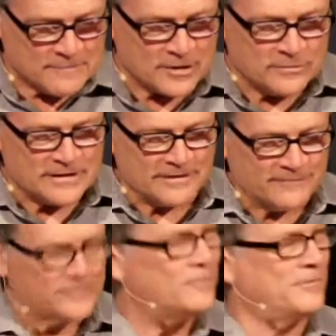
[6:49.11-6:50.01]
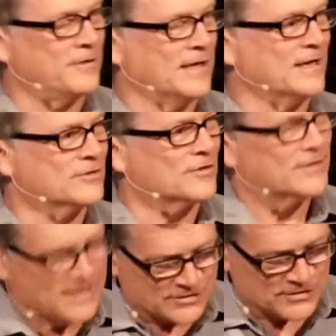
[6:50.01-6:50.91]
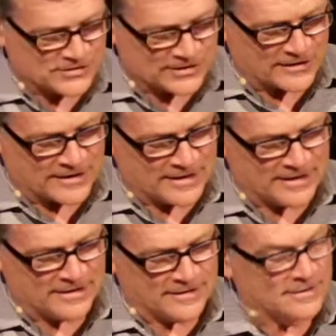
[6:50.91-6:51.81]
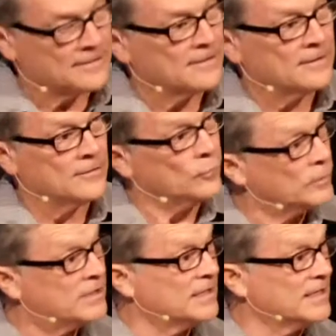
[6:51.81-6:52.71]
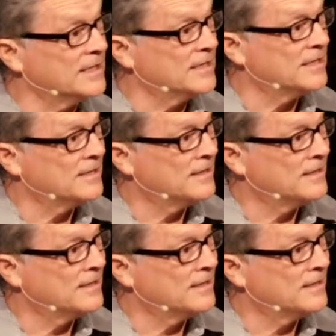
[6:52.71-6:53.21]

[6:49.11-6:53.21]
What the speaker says: but only a few things are necessary. Really,